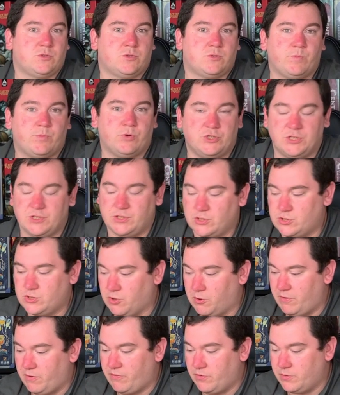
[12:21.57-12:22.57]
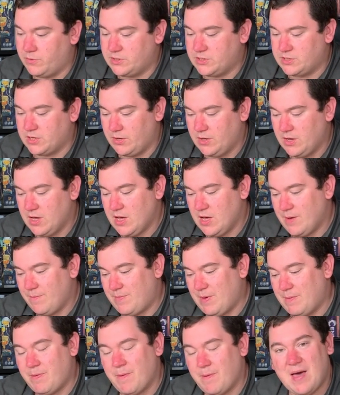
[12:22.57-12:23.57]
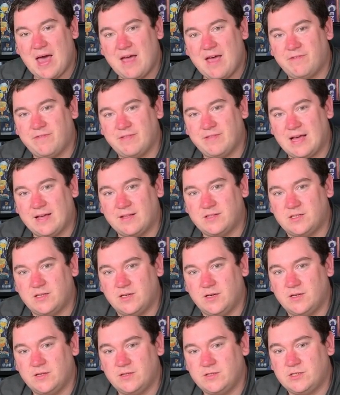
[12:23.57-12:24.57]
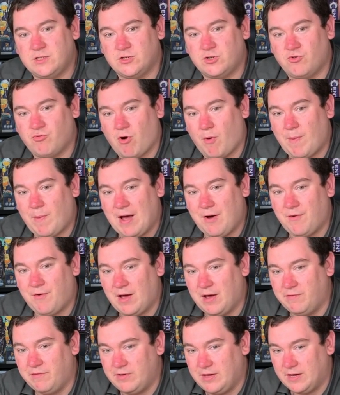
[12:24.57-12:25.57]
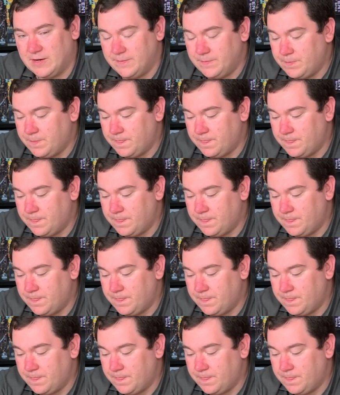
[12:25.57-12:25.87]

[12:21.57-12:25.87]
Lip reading: pushes the story forward. So be prepared for that to crop out. Yeah.